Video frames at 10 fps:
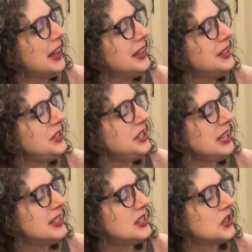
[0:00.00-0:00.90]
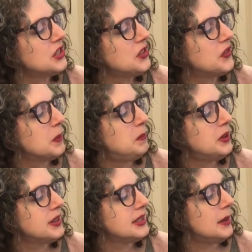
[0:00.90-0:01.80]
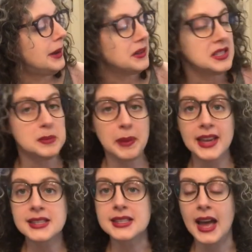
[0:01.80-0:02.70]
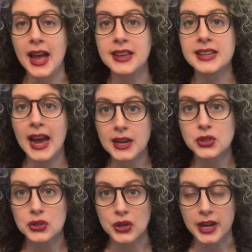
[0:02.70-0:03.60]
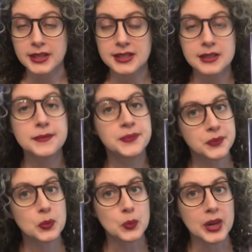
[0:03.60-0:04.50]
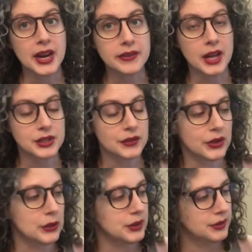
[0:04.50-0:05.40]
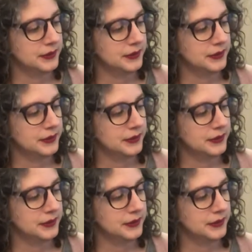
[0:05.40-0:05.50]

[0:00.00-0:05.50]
She searched for books about space and astronauts. We have lots of those.